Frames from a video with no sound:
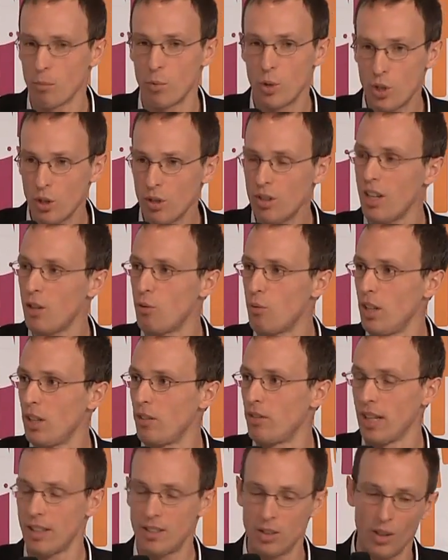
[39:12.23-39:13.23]
We should get rid
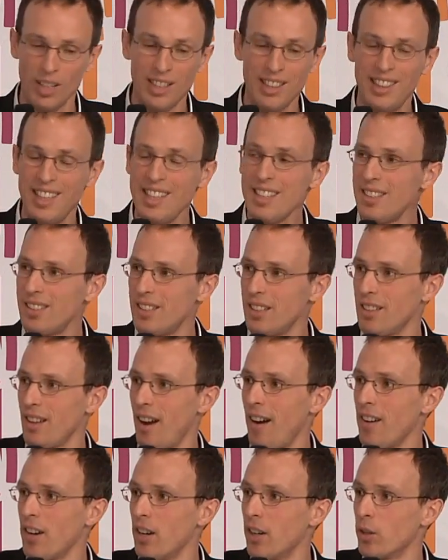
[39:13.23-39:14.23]
of that. So in these
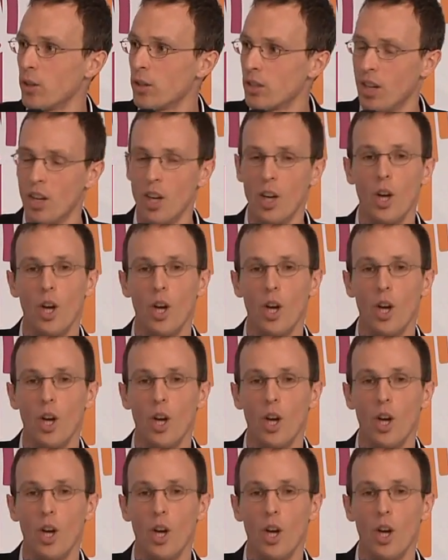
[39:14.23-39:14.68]
scenarios,